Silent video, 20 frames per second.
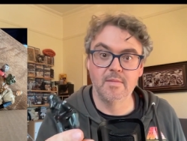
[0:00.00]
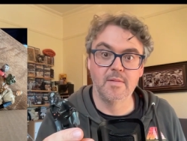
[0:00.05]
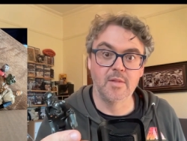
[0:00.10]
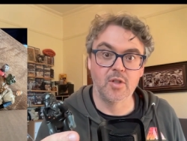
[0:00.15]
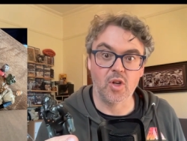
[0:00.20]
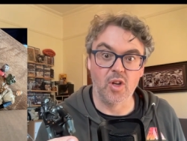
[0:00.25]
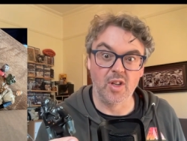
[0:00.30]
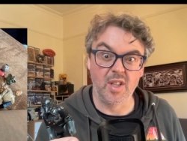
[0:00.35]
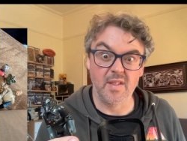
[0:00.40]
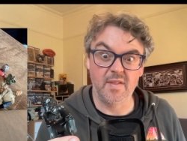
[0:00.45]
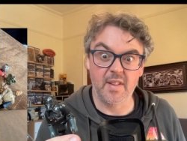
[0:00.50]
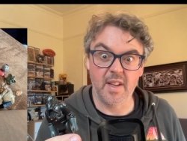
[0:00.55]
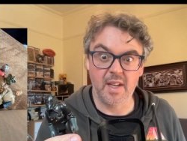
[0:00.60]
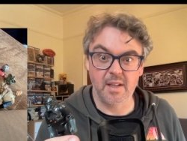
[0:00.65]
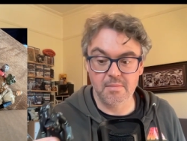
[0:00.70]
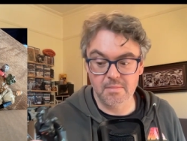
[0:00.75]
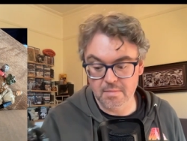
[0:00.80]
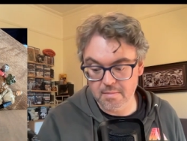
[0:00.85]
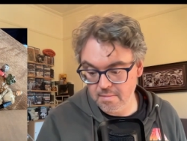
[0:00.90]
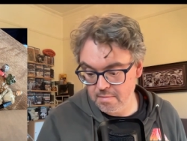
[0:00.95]
Got his feet,
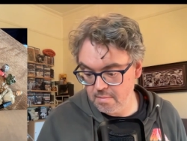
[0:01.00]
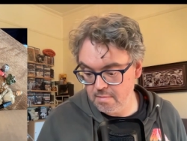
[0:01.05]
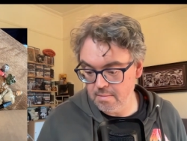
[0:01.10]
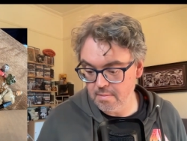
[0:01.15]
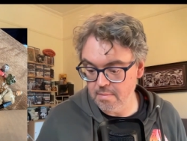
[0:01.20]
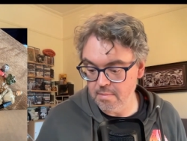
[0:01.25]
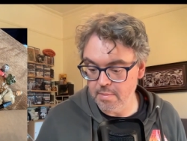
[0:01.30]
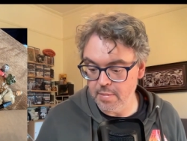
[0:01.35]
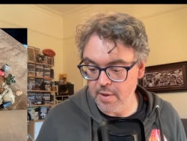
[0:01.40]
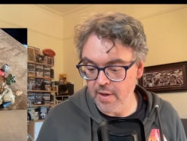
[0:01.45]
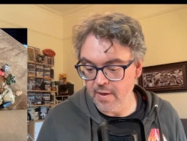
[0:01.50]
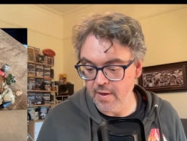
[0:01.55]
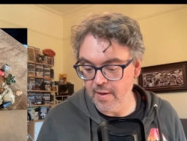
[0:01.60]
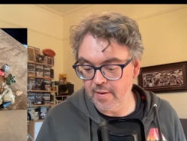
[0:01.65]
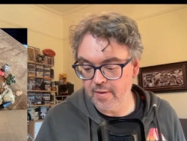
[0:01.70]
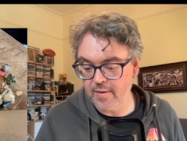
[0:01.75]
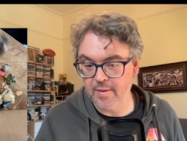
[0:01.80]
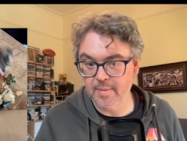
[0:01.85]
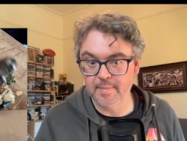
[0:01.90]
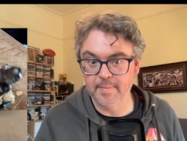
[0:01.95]

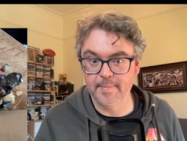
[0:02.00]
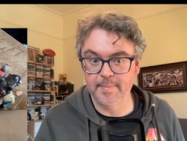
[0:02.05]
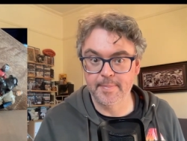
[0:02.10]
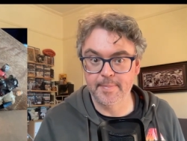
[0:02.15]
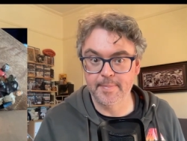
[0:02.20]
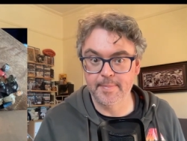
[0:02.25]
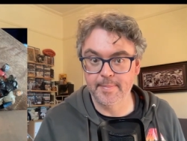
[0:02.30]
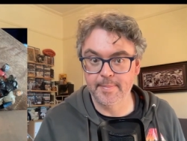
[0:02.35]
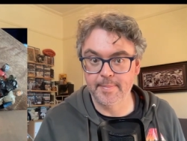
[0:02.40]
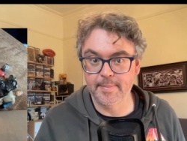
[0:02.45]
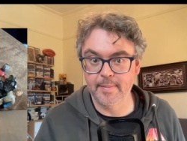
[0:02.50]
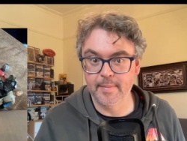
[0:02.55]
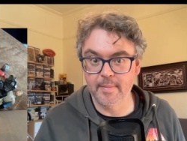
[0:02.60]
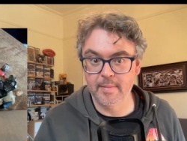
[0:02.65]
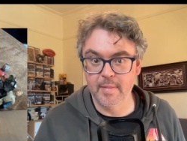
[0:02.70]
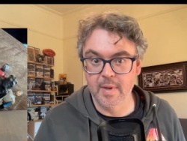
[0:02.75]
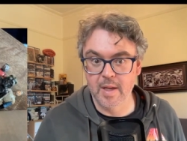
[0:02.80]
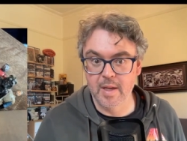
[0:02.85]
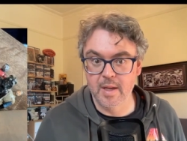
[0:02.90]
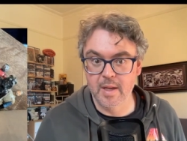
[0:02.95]
bonus.
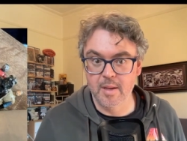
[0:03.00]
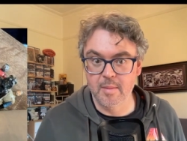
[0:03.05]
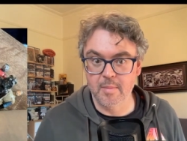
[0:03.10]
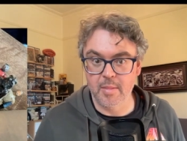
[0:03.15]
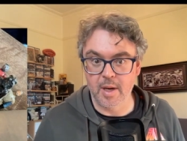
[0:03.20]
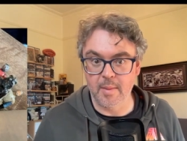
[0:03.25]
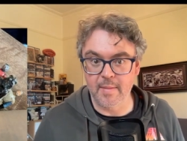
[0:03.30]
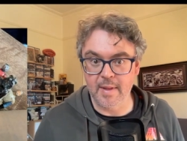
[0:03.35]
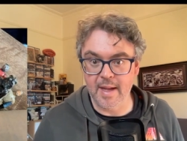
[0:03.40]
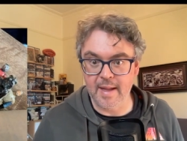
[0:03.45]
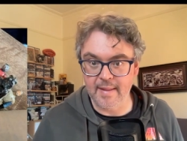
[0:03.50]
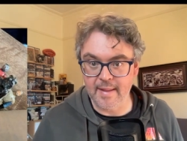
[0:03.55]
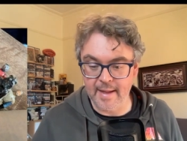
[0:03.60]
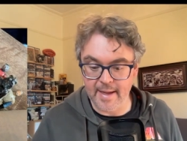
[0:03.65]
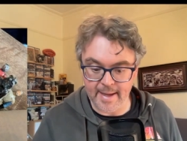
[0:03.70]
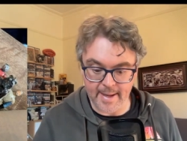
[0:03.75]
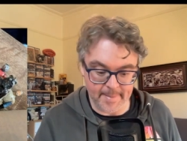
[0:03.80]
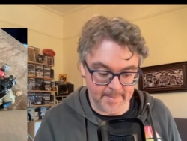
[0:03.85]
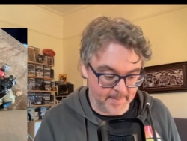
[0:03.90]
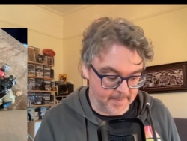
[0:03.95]
Pop that there.